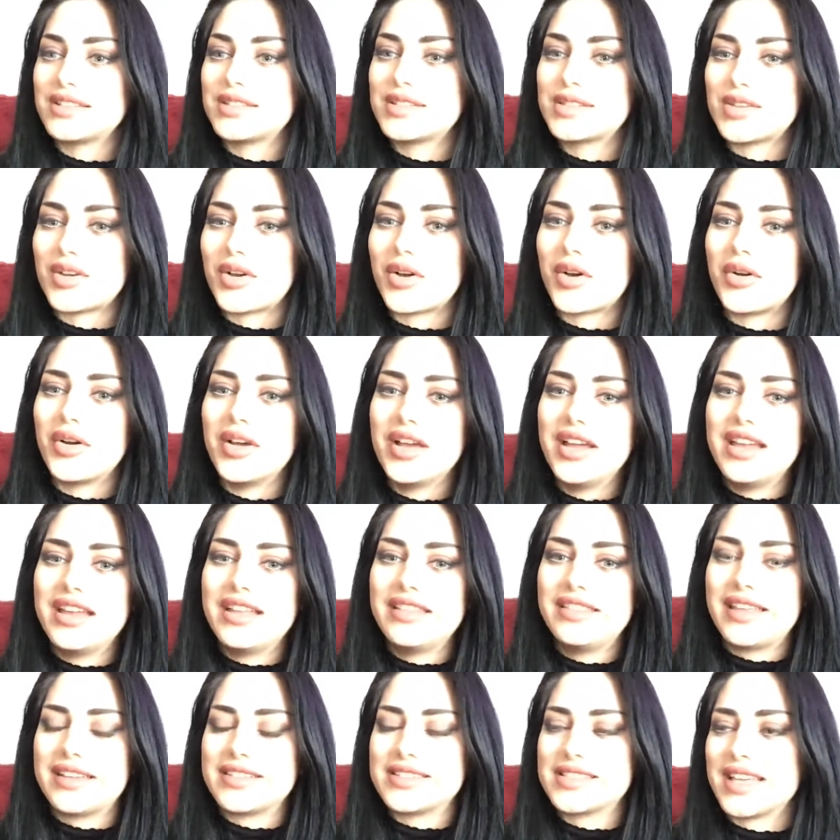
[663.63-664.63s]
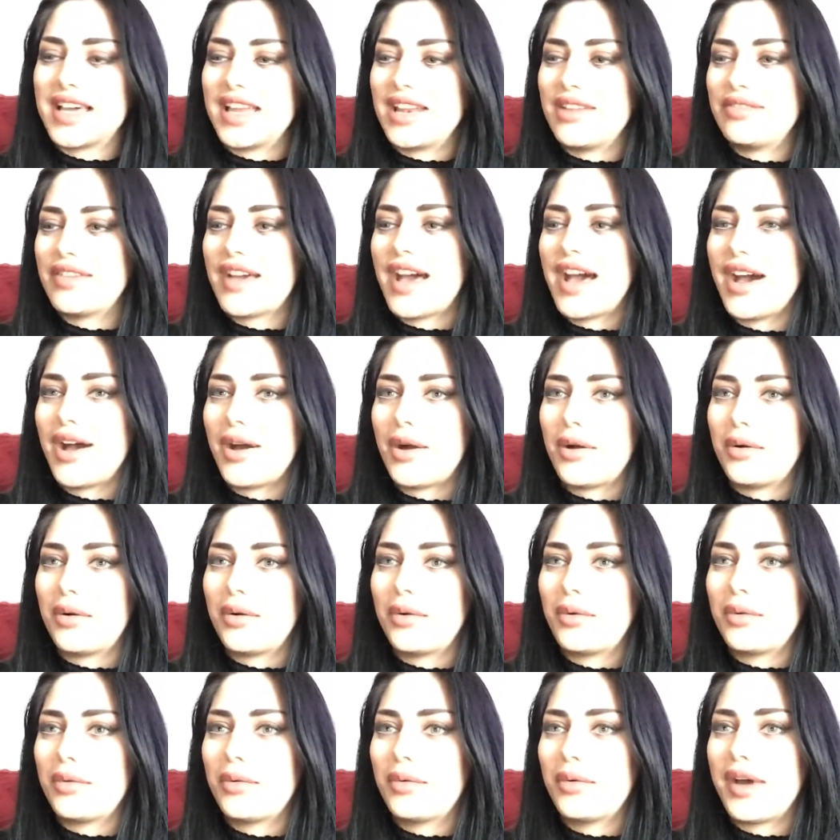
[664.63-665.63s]
So that's kind of how
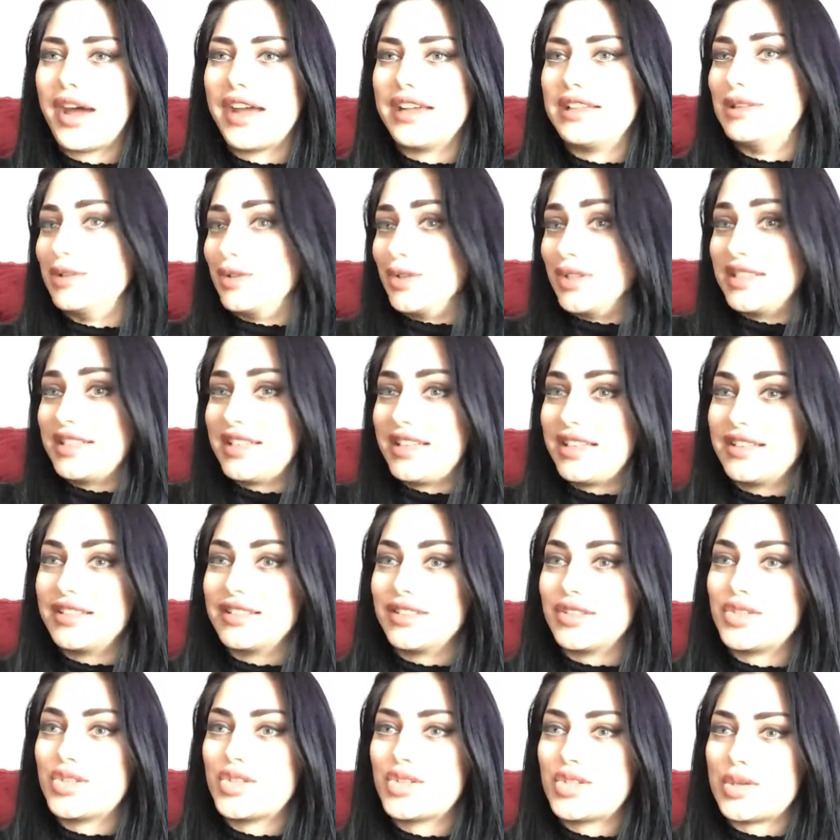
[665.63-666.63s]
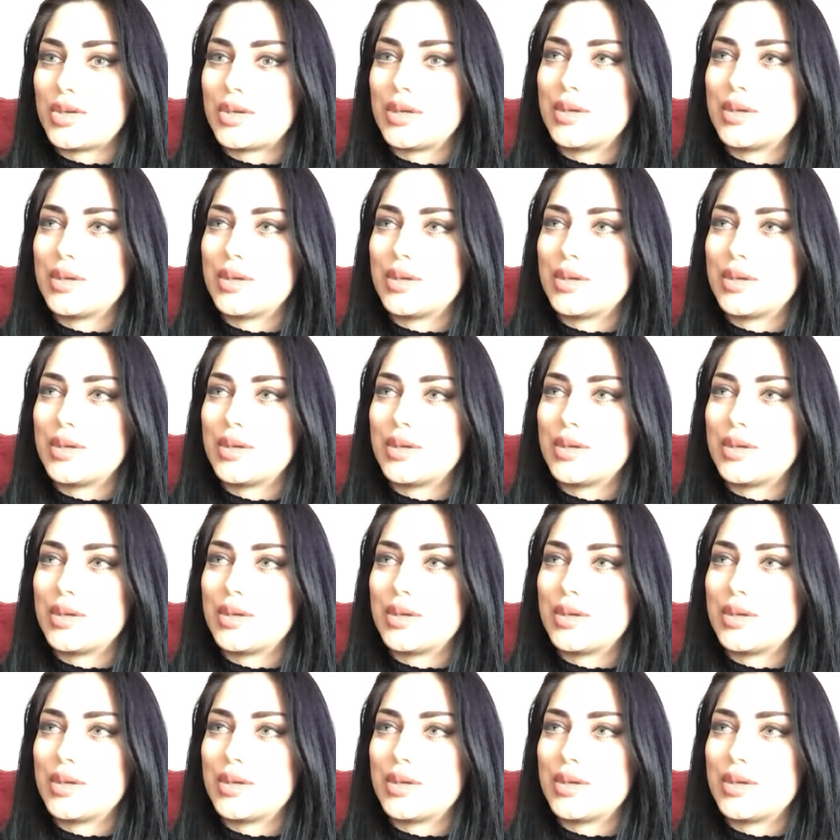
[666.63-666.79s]
I learned English too.